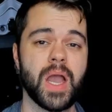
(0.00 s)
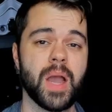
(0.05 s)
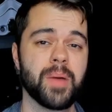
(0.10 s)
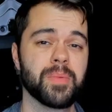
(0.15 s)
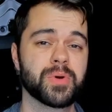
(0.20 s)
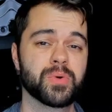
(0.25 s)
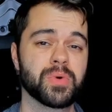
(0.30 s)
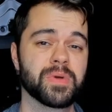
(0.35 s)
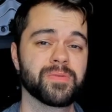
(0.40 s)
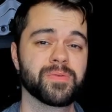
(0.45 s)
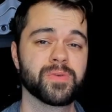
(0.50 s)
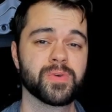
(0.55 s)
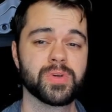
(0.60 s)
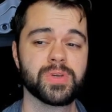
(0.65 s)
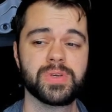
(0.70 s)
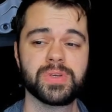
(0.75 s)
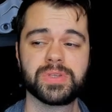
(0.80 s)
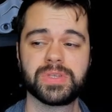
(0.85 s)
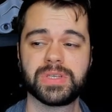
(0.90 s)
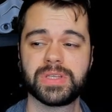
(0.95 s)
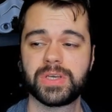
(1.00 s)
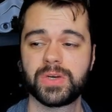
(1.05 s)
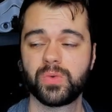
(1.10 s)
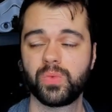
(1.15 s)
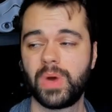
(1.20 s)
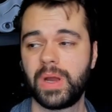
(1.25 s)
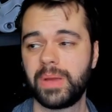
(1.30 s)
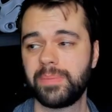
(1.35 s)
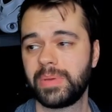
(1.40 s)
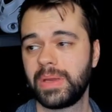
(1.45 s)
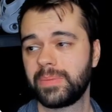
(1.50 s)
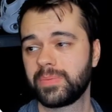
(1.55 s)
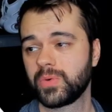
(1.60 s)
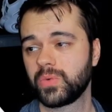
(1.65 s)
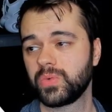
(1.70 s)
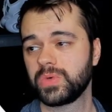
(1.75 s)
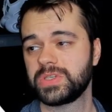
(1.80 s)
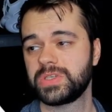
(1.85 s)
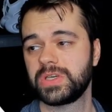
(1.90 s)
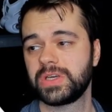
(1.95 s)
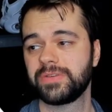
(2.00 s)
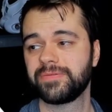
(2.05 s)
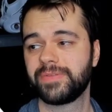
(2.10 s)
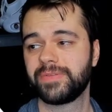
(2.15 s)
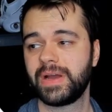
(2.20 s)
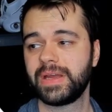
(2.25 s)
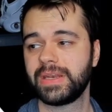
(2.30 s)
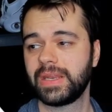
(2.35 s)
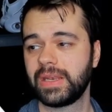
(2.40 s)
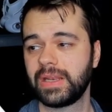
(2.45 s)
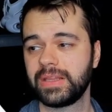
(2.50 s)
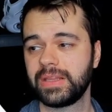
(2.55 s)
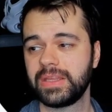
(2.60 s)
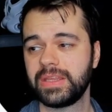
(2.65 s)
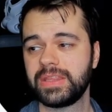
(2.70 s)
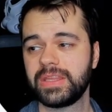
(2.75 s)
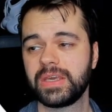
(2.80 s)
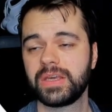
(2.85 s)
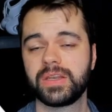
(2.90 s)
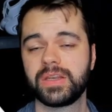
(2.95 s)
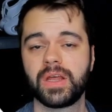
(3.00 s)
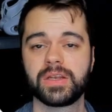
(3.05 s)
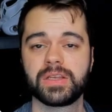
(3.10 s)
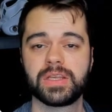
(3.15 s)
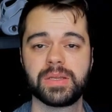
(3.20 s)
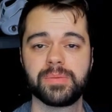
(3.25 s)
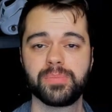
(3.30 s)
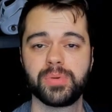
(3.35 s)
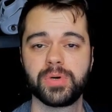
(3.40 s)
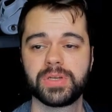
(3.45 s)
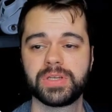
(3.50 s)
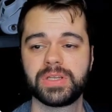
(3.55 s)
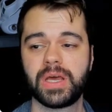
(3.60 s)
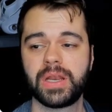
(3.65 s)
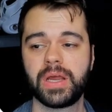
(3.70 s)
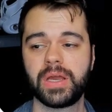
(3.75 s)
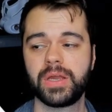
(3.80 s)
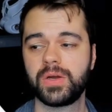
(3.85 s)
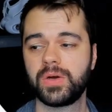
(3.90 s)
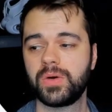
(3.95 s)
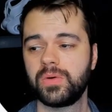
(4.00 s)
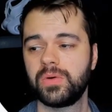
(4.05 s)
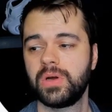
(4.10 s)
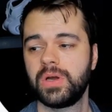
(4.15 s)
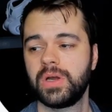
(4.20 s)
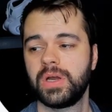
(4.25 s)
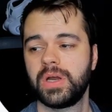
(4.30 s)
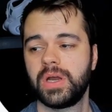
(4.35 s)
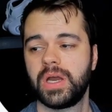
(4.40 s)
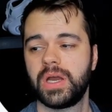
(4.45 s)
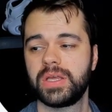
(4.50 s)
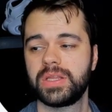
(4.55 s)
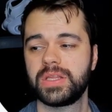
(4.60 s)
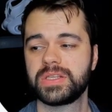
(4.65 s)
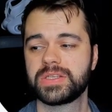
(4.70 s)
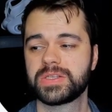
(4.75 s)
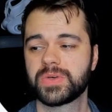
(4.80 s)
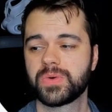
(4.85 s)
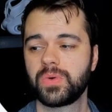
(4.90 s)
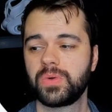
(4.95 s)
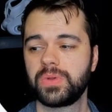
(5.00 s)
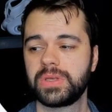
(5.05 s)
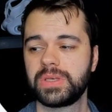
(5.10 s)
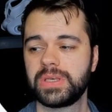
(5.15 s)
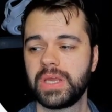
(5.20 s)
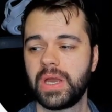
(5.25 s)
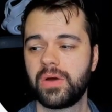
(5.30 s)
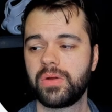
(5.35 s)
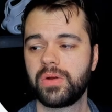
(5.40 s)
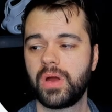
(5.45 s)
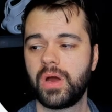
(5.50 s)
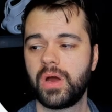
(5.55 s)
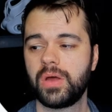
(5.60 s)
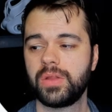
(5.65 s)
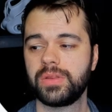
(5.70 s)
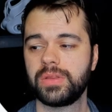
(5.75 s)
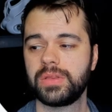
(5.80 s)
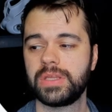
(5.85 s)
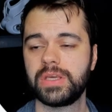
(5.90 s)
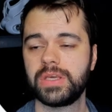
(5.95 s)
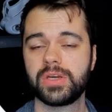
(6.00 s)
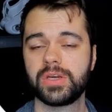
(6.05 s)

I'm going to refer you to their white paper, which you can find at alethea.gitbook.io. and then scrolling down on the